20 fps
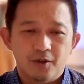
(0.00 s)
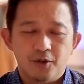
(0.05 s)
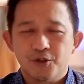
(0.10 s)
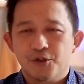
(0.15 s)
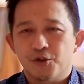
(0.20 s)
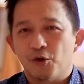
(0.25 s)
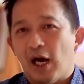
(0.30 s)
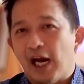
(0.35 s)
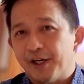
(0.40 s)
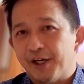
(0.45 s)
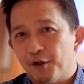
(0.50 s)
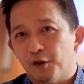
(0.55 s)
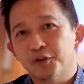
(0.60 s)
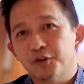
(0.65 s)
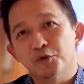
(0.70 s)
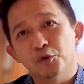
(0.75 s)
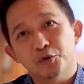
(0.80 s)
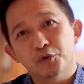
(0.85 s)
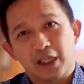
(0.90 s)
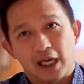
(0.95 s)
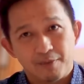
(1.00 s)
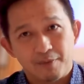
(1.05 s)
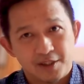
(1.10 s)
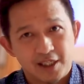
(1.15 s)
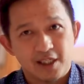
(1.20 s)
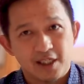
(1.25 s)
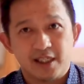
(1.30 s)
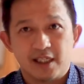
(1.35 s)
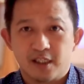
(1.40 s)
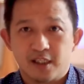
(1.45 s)
So I know 2 times
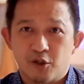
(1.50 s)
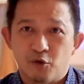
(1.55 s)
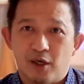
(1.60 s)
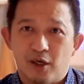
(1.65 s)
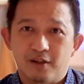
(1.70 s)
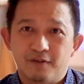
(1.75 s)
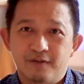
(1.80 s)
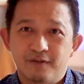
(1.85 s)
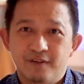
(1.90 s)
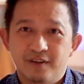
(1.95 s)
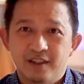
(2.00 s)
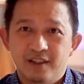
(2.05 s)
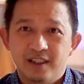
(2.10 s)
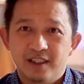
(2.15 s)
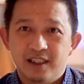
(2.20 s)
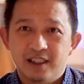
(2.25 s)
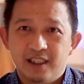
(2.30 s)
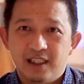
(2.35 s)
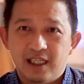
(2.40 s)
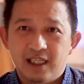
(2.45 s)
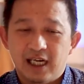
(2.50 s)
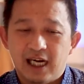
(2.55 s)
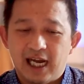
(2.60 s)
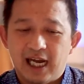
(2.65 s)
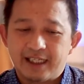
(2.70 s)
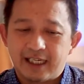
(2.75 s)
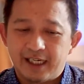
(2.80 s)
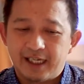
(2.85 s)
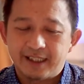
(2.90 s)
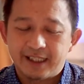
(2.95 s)
6 is 12. I
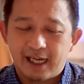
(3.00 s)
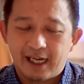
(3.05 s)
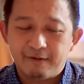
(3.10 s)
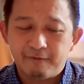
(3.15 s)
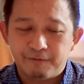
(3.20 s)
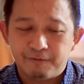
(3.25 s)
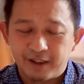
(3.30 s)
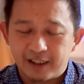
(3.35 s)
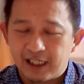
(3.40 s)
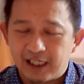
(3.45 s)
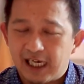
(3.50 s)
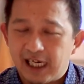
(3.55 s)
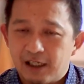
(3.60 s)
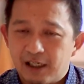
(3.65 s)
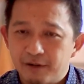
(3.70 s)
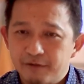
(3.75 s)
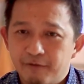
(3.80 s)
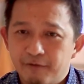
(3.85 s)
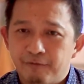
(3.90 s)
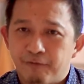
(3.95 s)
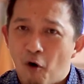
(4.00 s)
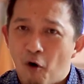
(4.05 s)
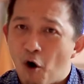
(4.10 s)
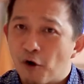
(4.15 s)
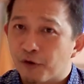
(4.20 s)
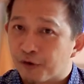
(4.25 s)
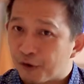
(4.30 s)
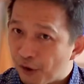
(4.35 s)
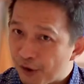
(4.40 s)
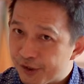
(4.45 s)
can then figure out
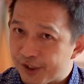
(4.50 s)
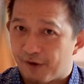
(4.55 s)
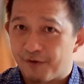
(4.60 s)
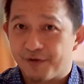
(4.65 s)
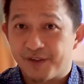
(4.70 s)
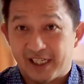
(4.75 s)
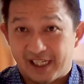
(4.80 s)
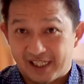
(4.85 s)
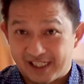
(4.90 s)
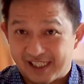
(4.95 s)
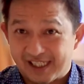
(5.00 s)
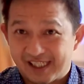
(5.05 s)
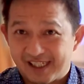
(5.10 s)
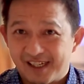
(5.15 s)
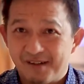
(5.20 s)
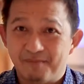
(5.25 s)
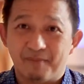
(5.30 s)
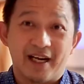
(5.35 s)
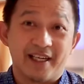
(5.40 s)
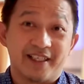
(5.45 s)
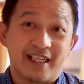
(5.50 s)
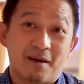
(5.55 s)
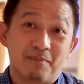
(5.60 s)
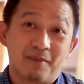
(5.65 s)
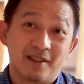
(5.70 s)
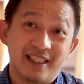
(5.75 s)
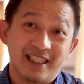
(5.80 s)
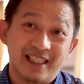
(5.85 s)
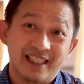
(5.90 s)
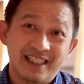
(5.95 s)
4 rows of 6 by
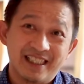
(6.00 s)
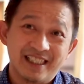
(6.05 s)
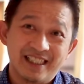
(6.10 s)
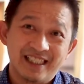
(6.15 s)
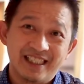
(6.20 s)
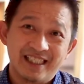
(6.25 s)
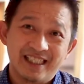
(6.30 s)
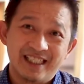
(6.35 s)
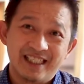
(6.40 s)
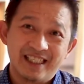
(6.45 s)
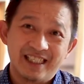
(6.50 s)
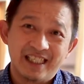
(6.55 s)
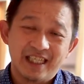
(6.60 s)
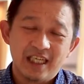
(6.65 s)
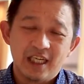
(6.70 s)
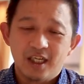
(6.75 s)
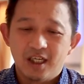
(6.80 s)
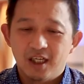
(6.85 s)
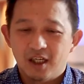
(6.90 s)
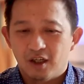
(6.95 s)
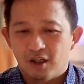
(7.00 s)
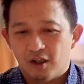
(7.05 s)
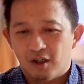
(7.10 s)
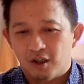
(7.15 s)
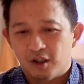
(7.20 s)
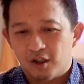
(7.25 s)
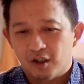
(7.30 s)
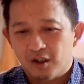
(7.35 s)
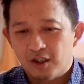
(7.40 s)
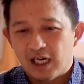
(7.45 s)
doubling.
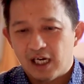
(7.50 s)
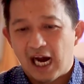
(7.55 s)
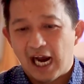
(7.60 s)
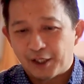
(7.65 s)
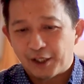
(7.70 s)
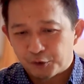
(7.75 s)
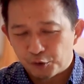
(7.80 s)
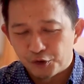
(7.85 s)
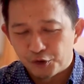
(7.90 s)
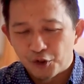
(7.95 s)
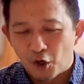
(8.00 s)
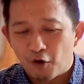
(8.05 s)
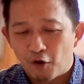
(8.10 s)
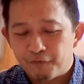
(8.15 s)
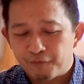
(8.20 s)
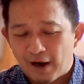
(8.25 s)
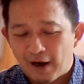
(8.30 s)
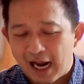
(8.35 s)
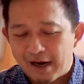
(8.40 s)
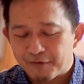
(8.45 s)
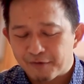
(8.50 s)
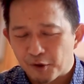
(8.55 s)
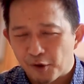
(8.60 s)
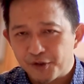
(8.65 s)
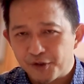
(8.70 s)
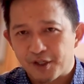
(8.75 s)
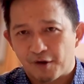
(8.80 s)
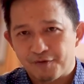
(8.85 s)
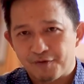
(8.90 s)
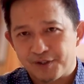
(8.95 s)
Or I do know 5
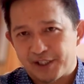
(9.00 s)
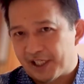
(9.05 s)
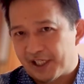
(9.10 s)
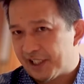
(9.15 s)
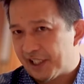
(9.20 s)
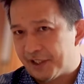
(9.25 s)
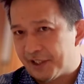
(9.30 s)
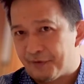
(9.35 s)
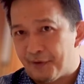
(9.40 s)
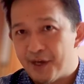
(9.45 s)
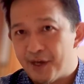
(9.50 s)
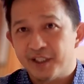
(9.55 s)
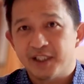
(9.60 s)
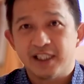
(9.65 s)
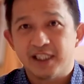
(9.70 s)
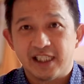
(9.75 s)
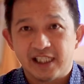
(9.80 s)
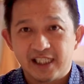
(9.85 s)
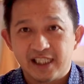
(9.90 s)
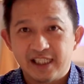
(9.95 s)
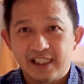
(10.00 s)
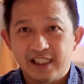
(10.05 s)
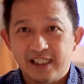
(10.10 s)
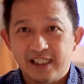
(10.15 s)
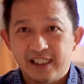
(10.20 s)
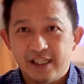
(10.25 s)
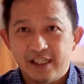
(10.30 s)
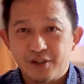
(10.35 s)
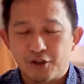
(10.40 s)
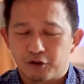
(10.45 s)
rows of 6 is 30.
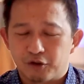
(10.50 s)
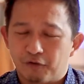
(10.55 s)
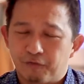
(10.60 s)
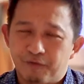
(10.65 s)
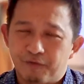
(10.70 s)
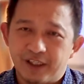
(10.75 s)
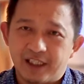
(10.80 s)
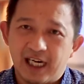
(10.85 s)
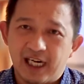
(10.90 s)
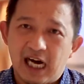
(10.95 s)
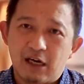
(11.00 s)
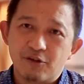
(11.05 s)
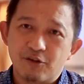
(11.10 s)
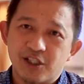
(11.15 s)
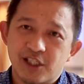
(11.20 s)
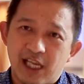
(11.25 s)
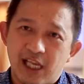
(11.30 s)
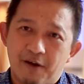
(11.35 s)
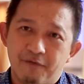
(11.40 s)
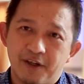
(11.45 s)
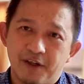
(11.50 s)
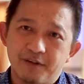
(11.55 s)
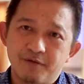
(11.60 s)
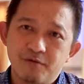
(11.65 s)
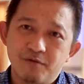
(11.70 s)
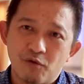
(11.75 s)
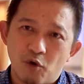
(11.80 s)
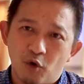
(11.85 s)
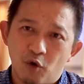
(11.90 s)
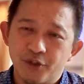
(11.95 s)
So to figure out
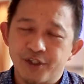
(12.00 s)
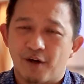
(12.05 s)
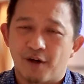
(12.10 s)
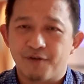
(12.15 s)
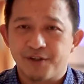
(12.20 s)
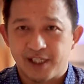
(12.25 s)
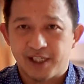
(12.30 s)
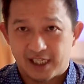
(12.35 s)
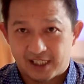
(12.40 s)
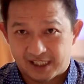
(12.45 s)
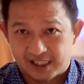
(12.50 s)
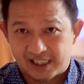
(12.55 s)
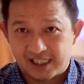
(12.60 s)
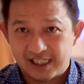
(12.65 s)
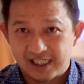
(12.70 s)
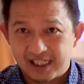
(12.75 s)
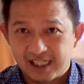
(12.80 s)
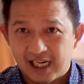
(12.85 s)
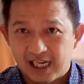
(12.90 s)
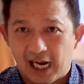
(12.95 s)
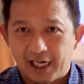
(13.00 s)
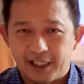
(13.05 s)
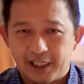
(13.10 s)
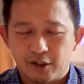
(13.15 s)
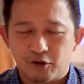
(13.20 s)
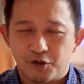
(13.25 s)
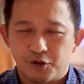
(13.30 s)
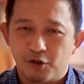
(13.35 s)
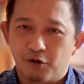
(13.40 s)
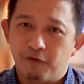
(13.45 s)
7 rows of 6, I need
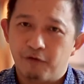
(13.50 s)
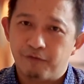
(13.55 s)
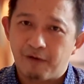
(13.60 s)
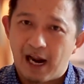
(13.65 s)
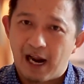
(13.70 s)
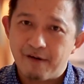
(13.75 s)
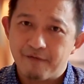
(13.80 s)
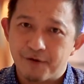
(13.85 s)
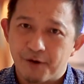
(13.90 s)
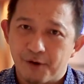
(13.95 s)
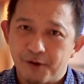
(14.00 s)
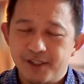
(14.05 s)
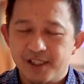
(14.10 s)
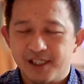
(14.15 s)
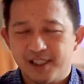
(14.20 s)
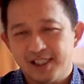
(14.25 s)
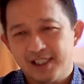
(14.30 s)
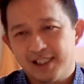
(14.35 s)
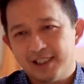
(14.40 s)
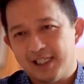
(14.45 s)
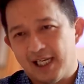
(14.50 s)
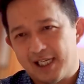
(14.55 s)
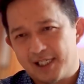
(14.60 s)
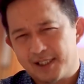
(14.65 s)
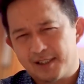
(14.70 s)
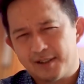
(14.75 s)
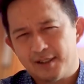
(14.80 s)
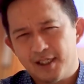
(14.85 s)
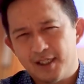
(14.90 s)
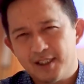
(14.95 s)
to know 5 rows, that's
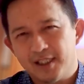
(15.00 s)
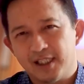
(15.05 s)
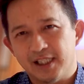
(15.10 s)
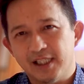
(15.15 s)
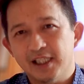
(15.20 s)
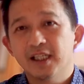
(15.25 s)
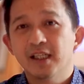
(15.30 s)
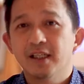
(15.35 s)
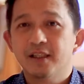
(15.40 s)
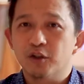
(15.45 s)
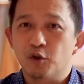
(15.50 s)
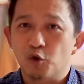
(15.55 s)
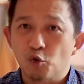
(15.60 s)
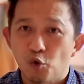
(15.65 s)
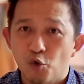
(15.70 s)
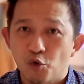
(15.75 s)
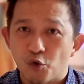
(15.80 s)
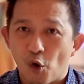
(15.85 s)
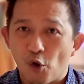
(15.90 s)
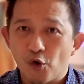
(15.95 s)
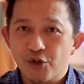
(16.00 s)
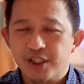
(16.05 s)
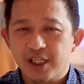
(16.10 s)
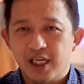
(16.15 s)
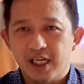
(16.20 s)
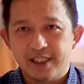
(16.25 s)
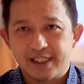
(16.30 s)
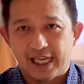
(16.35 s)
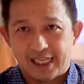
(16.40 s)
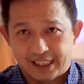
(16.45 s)
30, 2 rows,
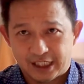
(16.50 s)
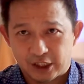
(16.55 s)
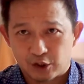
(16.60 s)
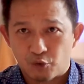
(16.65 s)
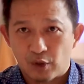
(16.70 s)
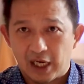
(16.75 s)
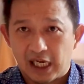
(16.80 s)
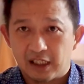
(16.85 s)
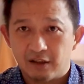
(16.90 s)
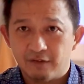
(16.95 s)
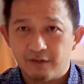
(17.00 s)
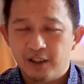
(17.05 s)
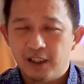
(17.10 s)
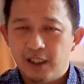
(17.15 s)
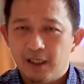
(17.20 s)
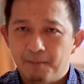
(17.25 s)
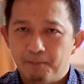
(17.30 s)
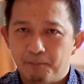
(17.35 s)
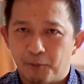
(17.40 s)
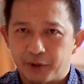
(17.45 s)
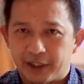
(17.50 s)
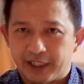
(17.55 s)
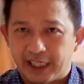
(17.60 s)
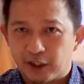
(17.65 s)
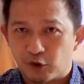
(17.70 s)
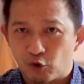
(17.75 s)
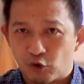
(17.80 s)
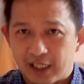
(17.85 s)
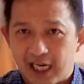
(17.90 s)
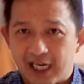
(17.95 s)
that's 12, putting it
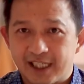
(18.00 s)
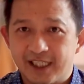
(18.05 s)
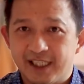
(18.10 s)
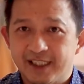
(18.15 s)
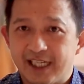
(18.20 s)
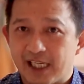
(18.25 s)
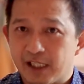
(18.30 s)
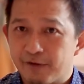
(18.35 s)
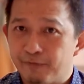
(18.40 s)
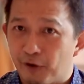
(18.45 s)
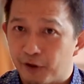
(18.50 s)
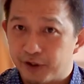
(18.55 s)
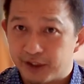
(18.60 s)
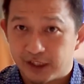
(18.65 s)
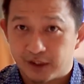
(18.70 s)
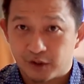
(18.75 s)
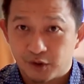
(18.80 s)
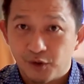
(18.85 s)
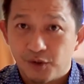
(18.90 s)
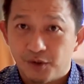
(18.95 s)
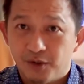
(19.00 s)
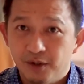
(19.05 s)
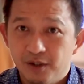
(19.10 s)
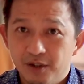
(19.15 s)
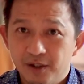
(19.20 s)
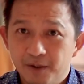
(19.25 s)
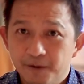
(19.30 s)
together, that's 42.